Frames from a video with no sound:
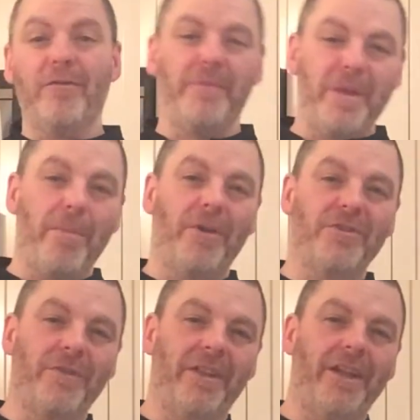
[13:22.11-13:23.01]
from the
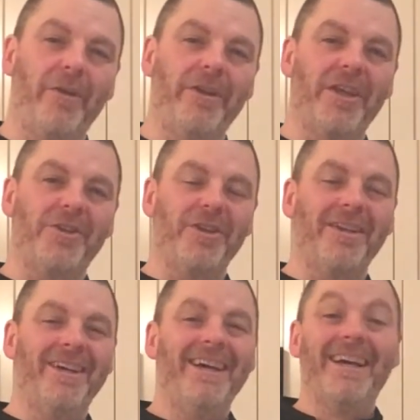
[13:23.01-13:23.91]
Impulsive Culinary and Kitchen.
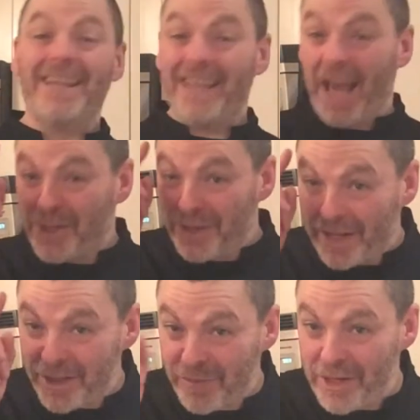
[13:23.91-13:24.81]
Catch you in
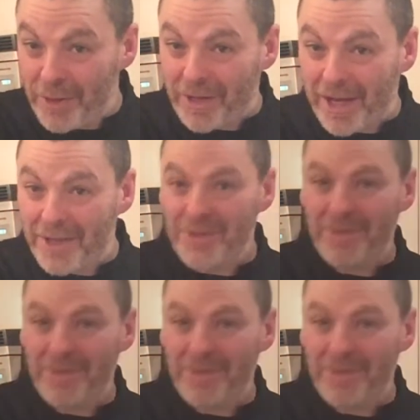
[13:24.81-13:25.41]
the next video, guys.